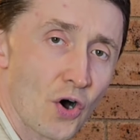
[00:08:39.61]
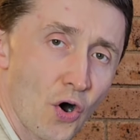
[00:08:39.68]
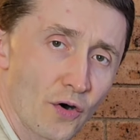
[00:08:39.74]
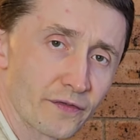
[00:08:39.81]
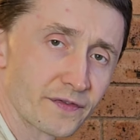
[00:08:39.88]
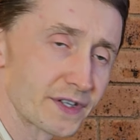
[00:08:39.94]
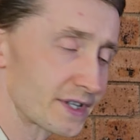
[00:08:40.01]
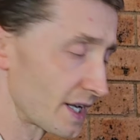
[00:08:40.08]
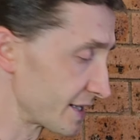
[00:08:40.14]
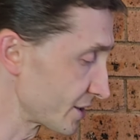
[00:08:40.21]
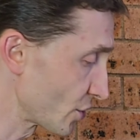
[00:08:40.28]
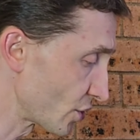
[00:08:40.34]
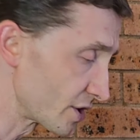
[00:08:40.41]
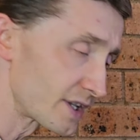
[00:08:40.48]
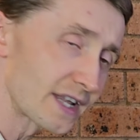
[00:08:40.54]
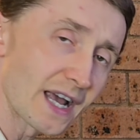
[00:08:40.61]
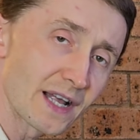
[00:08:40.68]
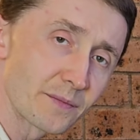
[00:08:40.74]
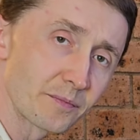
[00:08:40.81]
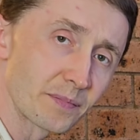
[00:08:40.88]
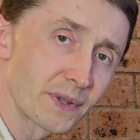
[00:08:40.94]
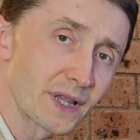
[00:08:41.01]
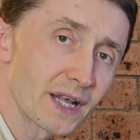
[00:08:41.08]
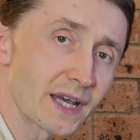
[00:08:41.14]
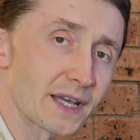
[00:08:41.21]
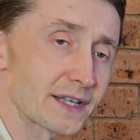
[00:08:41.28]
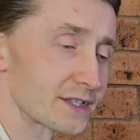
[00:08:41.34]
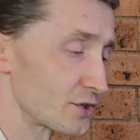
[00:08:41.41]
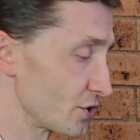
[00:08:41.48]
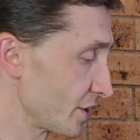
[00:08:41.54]
of the next chord, then
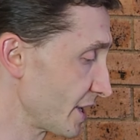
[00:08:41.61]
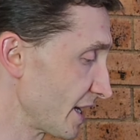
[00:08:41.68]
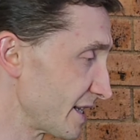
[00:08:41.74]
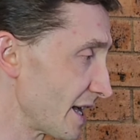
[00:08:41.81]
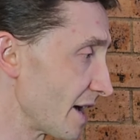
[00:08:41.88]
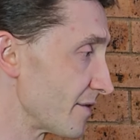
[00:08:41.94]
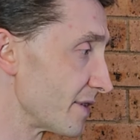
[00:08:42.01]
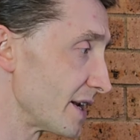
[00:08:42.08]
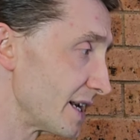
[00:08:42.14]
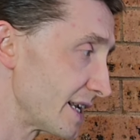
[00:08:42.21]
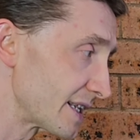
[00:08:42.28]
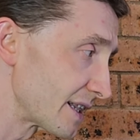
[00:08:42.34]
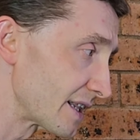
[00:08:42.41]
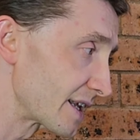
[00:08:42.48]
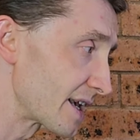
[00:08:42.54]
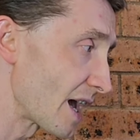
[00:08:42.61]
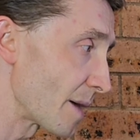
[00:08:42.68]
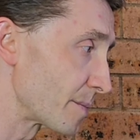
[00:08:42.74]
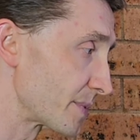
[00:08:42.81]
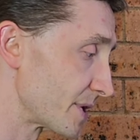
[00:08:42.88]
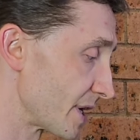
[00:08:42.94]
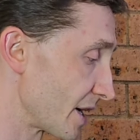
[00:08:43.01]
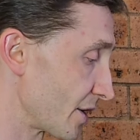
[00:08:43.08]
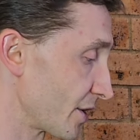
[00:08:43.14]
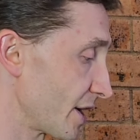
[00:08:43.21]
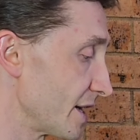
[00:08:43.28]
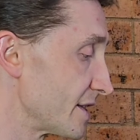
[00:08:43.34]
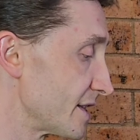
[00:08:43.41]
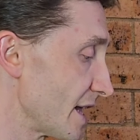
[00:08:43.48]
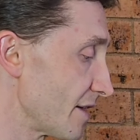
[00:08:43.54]
play, so you can have a little gap there,
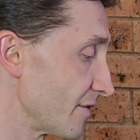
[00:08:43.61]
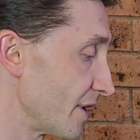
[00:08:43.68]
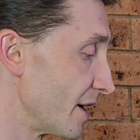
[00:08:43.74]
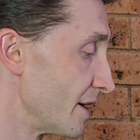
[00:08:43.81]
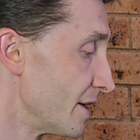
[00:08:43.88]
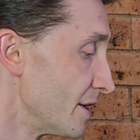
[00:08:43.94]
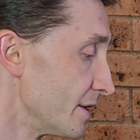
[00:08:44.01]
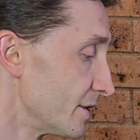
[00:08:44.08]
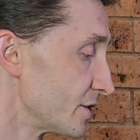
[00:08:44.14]
okay, never